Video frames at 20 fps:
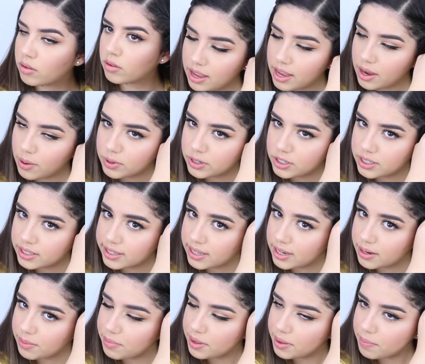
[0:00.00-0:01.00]
And we're just
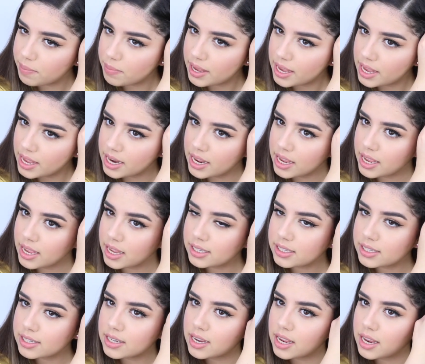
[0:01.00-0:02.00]
going to be pinning
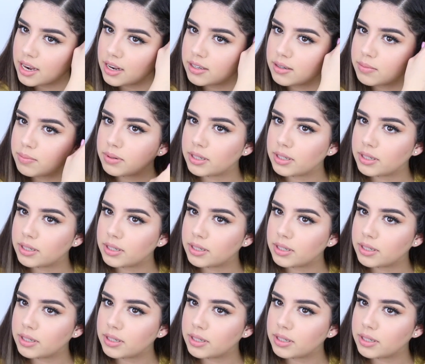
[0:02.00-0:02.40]
it into